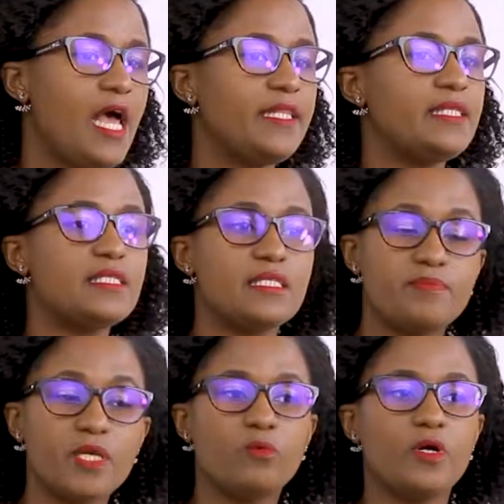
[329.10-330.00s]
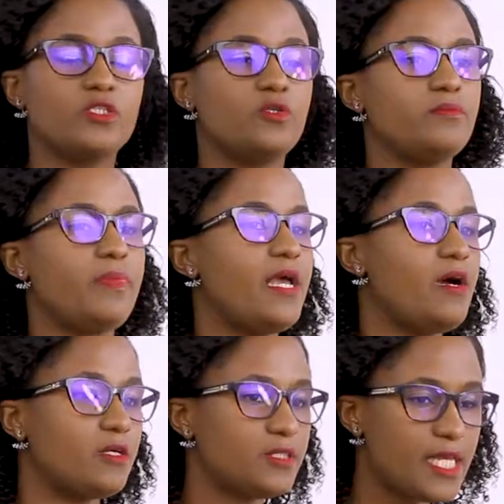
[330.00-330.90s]
and this is being worked on by
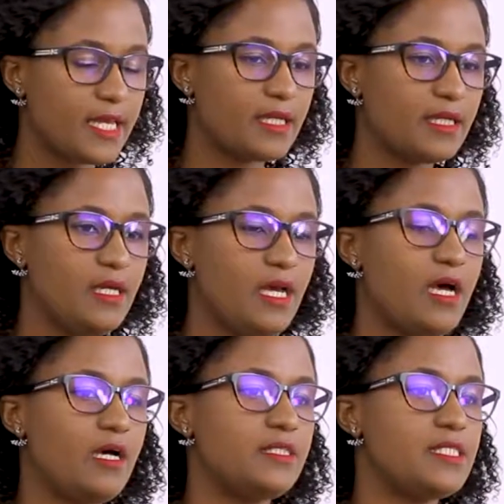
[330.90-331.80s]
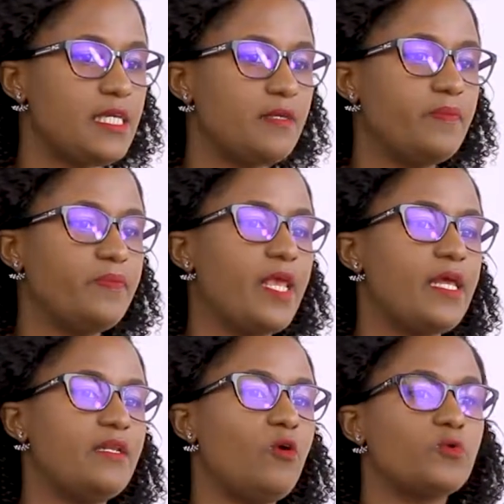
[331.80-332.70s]
our tech team.
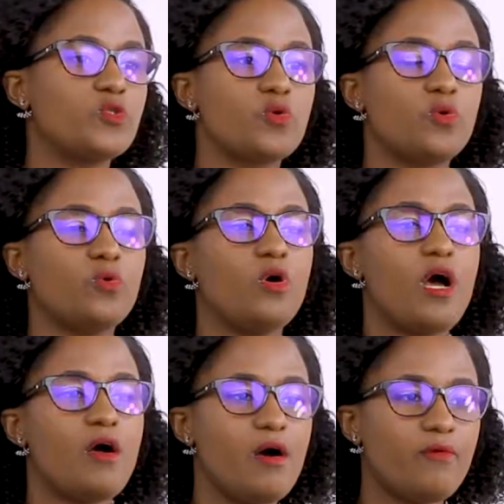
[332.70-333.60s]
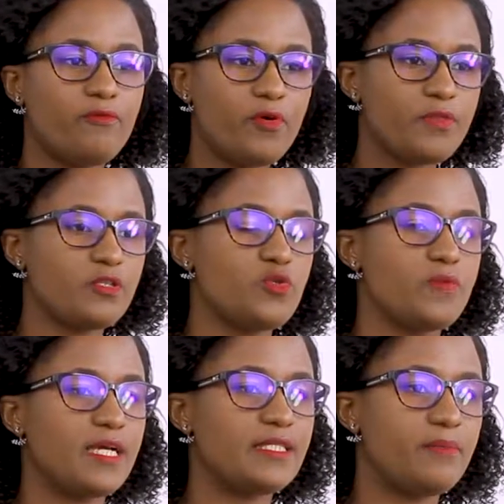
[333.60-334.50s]
And also, further to
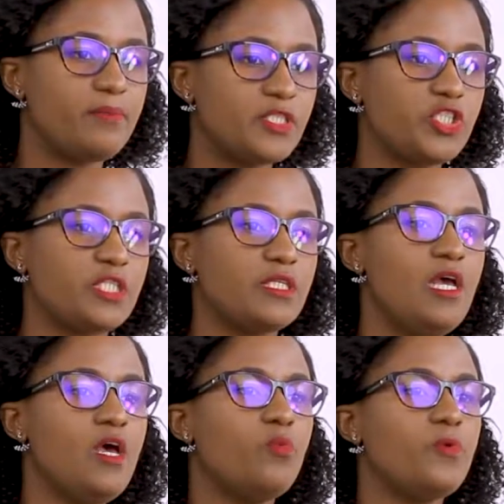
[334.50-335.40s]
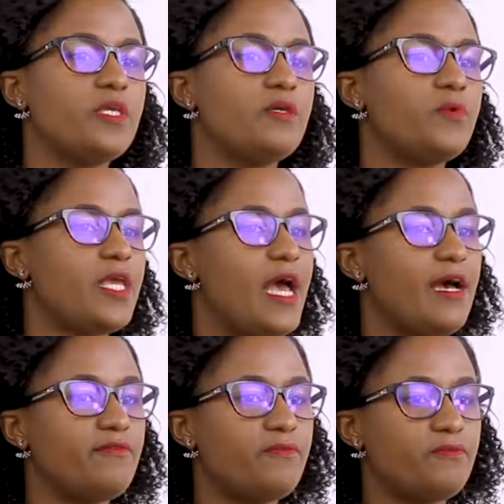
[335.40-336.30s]
that ambition, we have